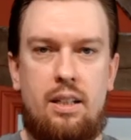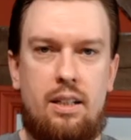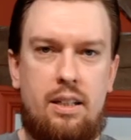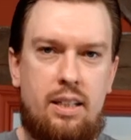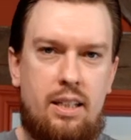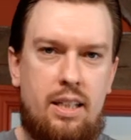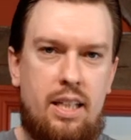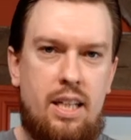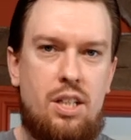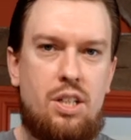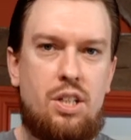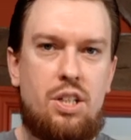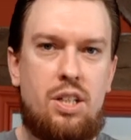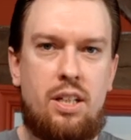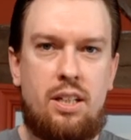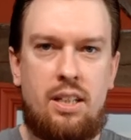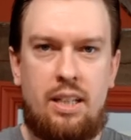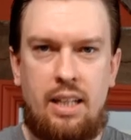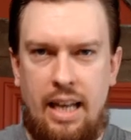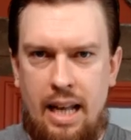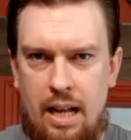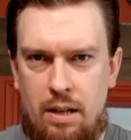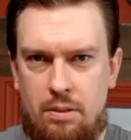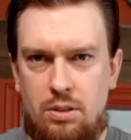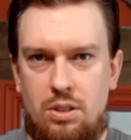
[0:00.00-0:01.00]
a kitchen
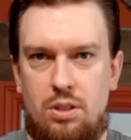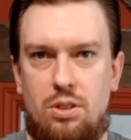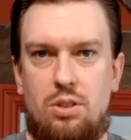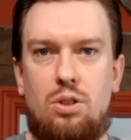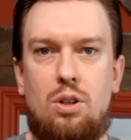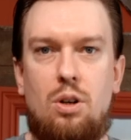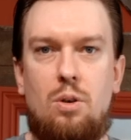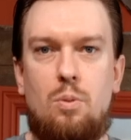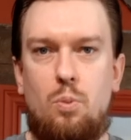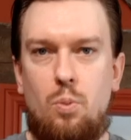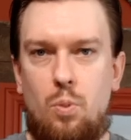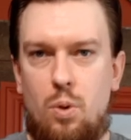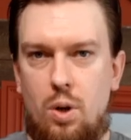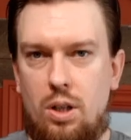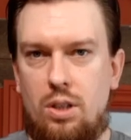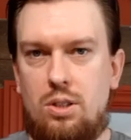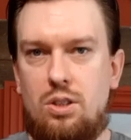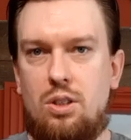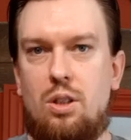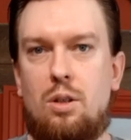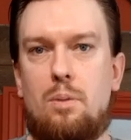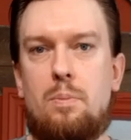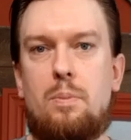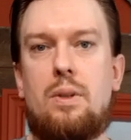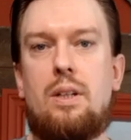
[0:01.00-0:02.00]
countertop,
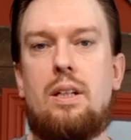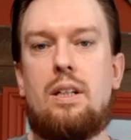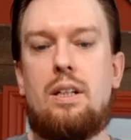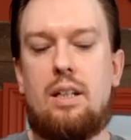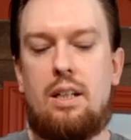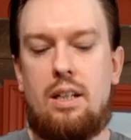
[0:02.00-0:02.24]
worktop